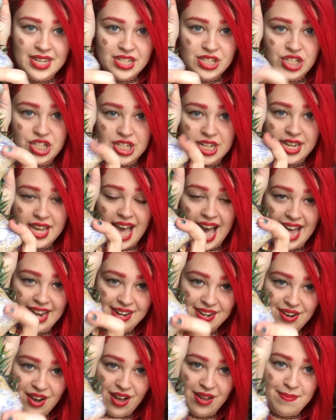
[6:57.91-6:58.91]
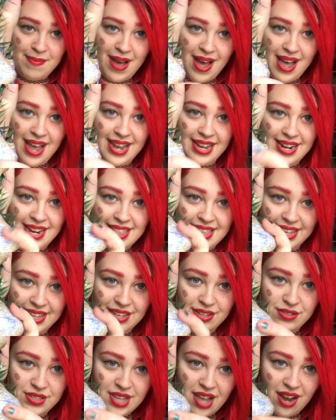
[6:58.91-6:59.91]
She added on mine, I think
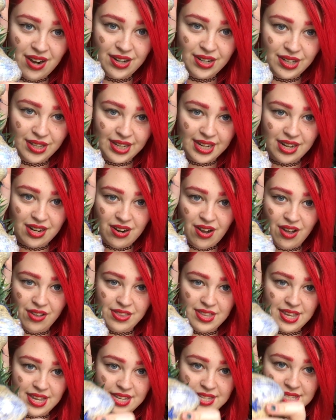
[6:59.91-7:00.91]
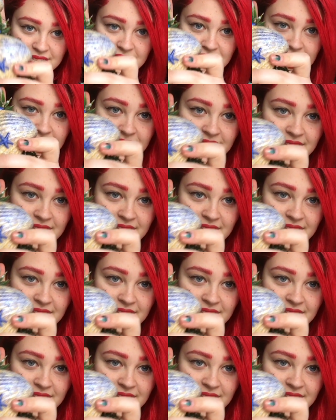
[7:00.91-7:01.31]
you saw earlier, all these